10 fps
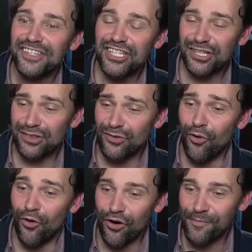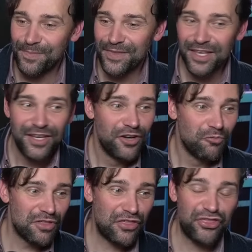You'd have thought,
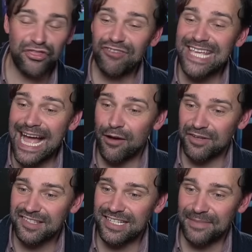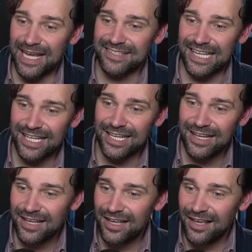with a 3-hour cinematic,
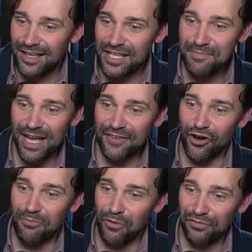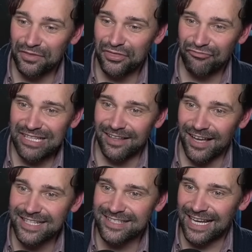you might have got more than 3
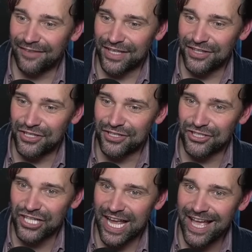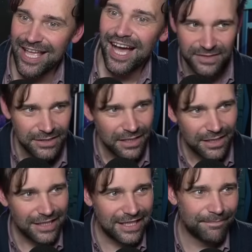lines out of it that you could share.
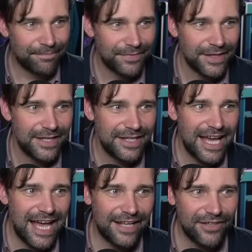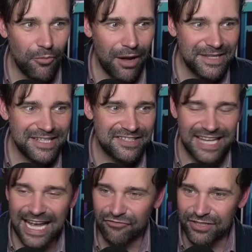Yeah, no, well, I mean, this is
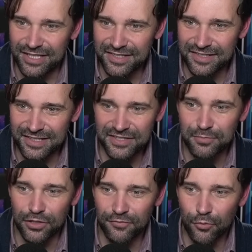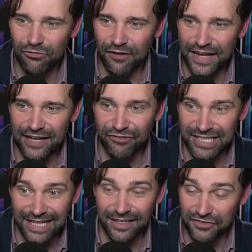Hagrid. This is World of Warcraft Hagrid.
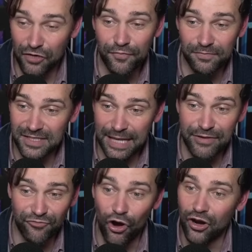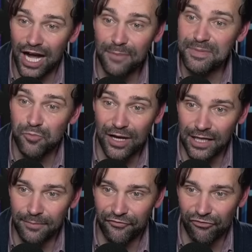And don't get me wrong, I'd be well
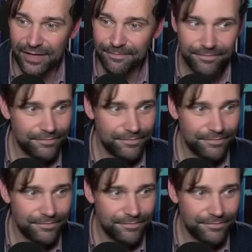up for it.